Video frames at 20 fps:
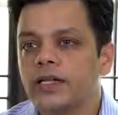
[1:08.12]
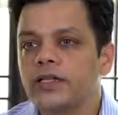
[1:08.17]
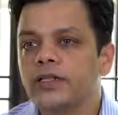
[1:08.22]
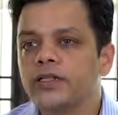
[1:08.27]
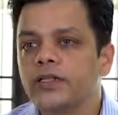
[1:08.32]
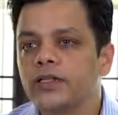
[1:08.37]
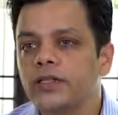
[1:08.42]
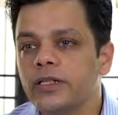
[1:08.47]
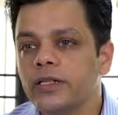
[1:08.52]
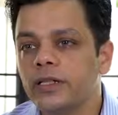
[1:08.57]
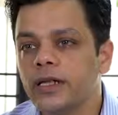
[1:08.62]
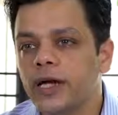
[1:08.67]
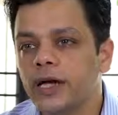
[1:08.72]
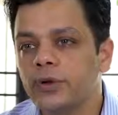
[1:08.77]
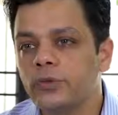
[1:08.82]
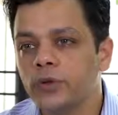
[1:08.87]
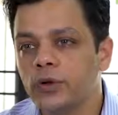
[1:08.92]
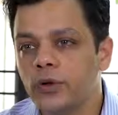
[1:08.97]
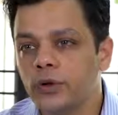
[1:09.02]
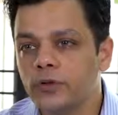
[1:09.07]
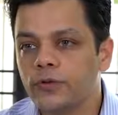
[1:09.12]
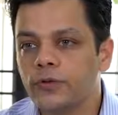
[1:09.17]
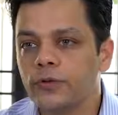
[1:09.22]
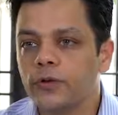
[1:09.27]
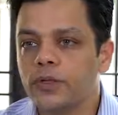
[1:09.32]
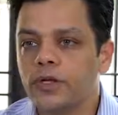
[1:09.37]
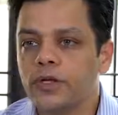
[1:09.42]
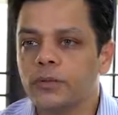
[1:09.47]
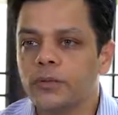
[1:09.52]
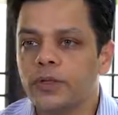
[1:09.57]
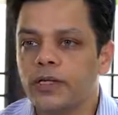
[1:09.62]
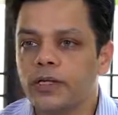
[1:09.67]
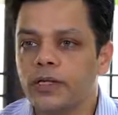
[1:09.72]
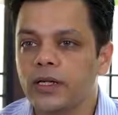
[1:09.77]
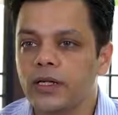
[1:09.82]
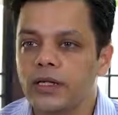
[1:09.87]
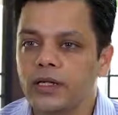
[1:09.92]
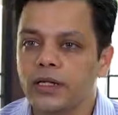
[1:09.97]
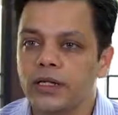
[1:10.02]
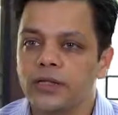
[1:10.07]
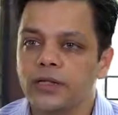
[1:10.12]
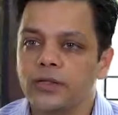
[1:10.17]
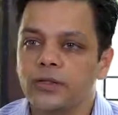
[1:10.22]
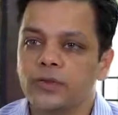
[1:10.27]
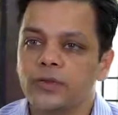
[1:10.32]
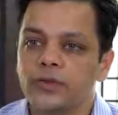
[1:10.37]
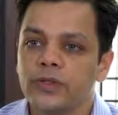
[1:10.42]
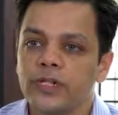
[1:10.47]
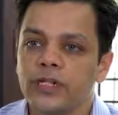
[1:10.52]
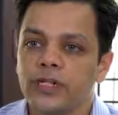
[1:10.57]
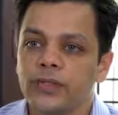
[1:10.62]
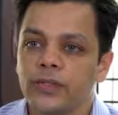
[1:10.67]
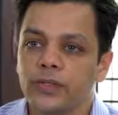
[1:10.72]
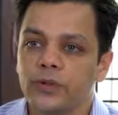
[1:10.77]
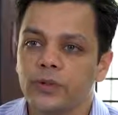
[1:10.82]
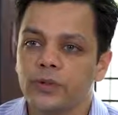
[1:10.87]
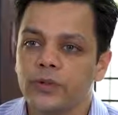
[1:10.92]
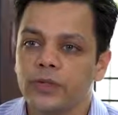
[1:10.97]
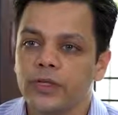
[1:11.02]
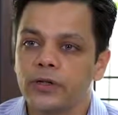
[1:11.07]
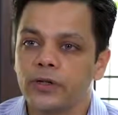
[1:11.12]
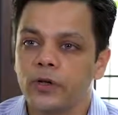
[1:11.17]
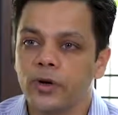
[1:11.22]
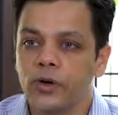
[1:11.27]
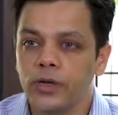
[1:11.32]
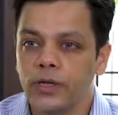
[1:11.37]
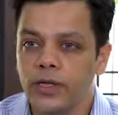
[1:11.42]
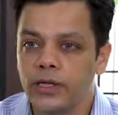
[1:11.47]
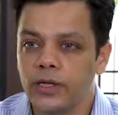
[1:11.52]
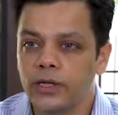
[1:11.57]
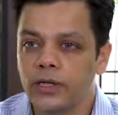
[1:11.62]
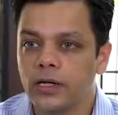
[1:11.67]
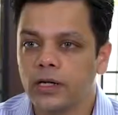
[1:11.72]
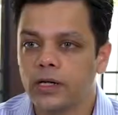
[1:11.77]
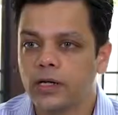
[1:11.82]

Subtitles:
Additionally, I would also recommend either using a deodorant or an